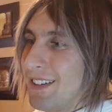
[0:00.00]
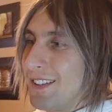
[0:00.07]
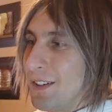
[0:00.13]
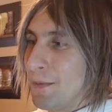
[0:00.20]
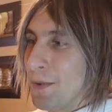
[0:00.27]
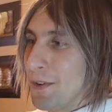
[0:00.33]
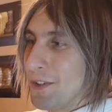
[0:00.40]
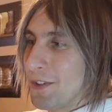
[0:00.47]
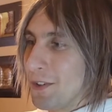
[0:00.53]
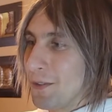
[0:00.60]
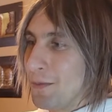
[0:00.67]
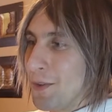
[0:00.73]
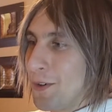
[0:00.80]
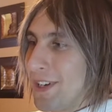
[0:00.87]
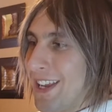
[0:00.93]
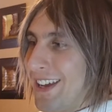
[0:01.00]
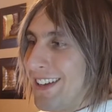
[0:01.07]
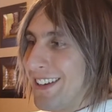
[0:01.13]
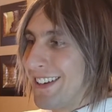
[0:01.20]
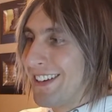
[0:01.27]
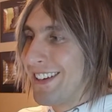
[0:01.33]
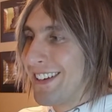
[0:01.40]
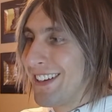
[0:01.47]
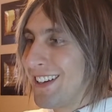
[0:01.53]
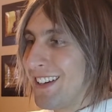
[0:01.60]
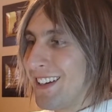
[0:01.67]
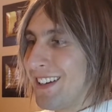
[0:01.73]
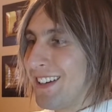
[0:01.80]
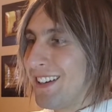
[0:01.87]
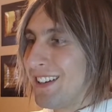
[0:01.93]
The Virtual Boy.
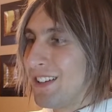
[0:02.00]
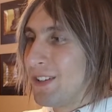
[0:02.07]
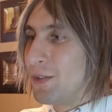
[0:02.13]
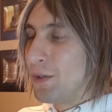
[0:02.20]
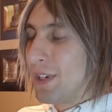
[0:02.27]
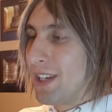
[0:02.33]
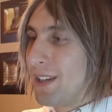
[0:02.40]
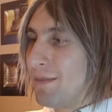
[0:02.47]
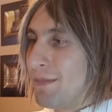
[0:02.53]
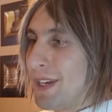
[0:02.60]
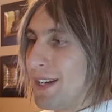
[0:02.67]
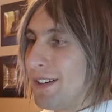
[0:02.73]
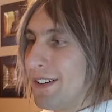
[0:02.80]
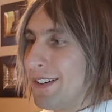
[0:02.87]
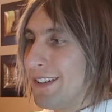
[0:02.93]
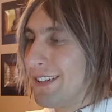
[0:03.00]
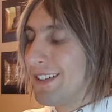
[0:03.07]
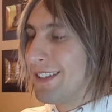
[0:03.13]
Drinking beer.